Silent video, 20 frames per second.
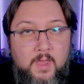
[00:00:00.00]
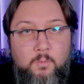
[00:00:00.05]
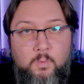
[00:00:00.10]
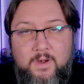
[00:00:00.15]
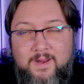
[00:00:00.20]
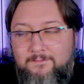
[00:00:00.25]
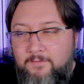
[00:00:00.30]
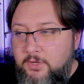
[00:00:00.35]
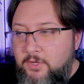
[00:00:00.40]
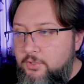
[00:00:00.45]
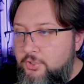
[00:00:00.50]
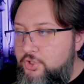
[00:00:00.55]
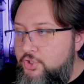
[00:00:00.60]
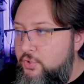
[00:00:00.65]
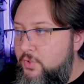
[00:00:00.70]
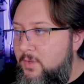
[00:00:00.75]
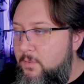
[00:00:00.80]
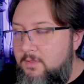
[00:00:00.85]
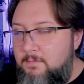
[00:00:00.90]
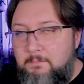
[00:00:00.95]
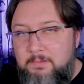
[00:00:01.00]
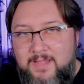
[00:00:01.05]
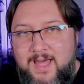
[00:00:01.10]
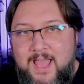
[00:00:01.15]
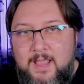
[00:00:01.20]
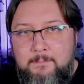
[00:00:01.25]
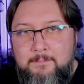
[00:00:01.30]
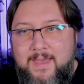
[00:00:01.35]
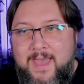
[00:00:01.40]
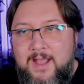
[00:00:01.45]
whenever you're shooting with
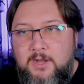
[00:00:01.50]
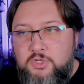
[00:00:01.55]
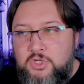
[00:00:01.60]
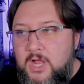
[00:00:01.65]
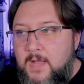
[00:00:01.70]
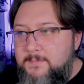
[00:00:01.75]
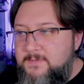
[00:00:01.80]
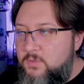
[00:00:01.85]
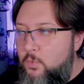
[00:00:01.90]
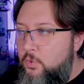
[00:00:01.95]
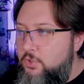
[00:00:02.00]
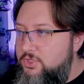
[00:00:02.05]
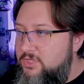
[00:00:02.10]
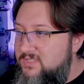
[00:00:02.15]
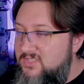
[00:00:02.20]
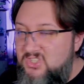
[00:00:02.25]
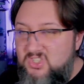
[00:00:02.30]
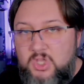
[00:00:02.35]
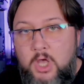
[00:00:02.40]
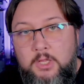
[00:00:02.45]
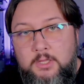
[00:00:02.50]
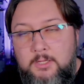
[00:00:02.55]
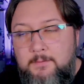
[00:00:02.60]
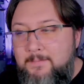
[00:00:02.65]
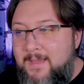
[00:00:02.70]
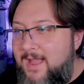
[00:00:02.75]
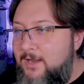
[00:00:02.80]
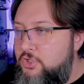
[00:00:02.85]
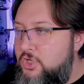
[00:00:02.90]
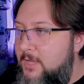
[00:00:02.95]
black backdrops or just solid
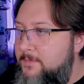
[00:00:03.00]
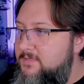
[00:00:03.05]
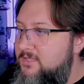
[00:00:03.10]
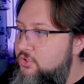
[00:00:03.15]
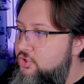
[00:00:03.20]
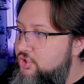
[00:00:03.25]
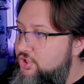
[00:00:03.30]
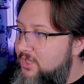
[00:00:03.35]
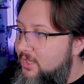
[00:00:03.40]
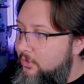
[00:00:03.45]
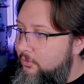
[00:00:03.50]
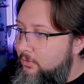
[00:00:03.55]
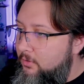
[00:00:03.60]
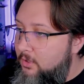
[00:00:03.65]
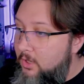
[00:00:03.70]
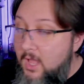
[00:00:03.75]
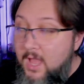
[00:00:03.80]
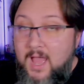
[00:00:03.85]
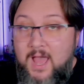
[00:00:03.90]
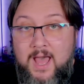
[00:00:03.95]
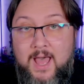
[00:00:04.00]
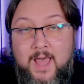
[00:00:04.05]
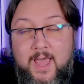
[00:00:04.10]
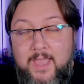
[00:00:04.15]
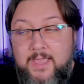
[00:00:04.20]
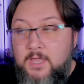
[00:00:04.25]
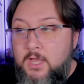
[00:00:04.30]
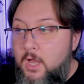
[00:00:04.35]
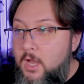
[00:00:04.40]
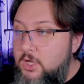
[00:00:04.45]
backdrops in general,
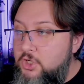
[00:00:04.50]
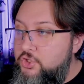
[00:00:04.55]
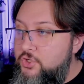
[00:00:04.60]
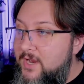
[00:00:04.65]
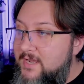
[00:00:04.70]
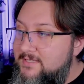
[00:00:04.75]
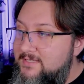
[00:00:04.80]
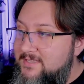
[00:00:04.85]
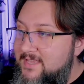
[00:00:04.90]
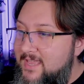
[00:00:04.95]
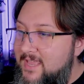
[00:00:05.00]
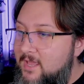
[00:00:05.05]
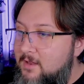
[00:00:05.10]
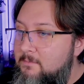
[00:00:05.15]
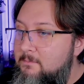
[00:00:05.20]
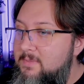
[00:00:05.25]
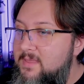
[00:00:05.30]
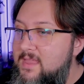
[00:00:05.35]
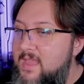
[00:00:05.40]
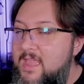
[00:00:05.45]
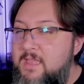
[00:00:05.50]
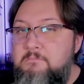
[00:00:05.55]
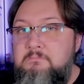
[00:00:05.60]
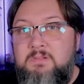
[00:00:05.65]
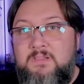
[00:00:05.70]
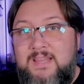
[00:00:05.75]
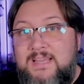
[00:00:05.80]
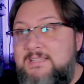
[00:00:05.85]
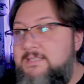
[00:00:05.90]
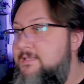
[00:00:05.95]
high contrast can be a
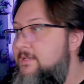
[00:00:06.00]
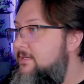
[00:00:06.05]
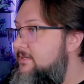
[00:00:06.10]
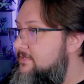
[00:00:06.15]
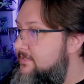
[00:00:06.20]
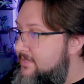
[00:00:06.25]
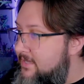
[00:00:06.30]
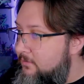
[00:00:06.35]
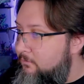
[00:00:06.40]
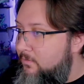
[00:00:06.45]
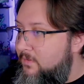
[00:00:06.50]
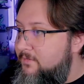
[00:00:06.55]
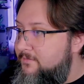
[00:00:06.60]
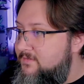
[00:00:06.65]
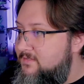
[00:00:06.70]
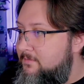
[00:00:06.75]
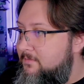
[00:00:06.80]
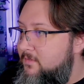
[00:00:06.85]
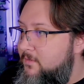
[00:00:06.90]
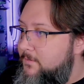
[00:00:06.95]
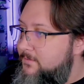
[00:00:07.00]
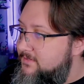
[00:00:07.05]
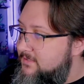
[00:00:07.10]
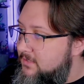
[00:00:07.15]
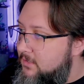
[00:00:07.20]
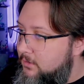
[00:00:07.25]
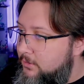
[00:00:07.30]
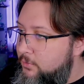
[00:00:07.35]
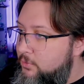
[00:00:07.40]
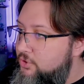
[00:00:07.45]
blessing to get rid of some of those
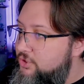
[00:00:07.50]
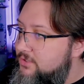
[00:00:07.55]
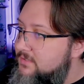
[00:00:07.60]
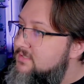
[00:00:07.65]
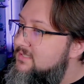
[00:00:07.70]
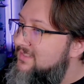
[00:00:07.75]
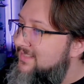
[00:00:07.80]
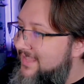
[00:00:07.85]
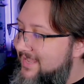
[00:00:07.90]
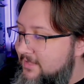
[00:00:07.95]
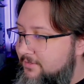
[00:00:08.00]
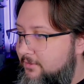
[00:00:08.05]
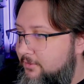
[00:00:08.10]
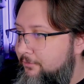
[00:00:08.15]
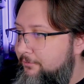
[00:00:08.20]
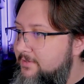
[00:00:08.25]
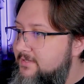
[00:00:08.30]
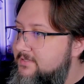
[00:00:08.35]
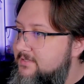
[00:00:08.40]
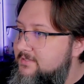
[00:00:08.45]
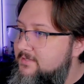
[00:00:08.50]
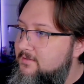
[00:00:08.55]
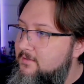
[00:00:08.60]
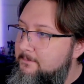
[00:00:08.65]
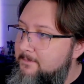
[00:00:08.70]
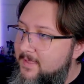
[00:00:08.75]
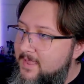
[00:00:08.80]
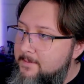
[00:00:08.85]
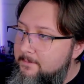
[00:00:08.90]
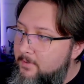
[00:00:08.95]
inclusions, like the creases in
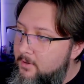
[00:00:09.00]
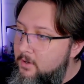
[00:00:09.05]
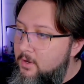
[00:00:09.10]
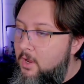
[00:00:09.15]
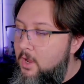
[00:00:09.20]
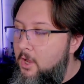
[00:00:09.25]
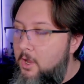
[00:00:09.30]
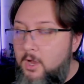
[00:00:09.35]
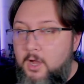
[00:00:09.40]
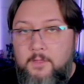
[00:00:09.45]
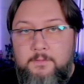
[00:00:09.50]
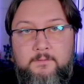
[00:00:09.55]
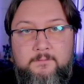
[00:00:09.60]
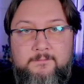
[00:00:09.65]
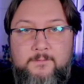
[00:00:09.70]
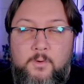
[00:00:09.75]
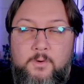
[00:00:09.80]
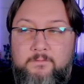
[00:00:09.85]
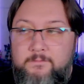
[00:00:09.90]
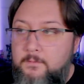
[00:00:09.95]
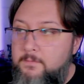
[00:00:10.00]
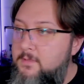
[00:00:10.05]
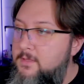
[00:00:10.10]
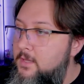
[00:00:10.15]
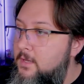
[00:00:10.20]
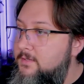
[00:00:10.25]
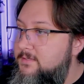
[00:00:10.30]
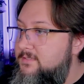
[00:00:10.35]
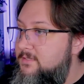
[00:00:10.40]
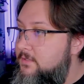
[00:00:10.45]
the paper on the photo from the
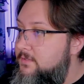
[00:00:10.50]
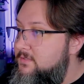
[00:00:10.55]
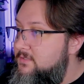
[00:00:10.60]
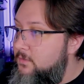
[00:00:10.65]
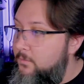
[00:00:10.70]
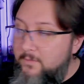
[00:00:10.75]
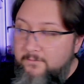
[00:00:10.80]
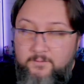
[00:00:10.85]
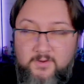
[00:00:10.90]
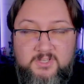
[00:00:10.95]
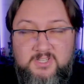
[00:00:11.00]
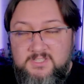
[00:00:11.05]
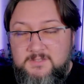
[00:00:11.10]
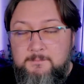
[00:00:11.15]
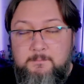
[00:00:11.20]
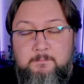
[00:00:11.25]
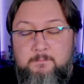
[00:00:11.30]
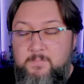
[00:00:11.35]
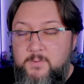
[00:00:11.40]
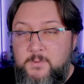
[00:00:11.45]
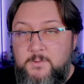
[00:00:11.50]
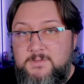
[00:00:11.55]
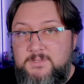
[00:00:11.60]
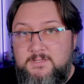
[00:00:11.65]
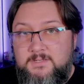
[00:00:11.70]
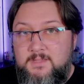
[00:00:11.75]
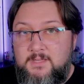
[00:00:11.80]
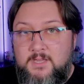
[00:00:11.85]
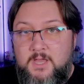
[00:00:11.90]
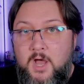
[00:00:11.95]
Youngster. So if we just
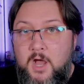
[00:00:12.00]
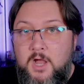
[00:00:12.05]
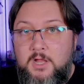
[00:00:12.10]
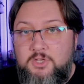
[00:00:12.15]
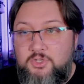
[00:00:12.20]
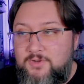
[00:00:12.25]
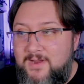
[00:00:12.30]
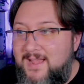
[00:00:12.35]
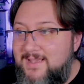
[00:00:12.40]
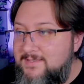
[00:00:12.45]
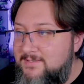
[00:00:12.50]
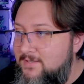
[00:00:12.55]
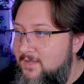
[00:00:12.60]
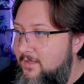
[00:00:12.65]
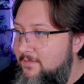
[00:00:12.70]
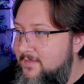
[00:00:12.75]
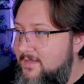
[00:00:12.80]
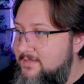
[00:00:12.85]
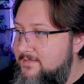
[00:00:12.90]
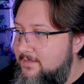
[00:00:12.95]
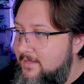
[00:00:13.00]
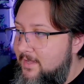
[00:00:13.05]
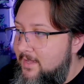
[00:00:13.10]
boost the contrast on this,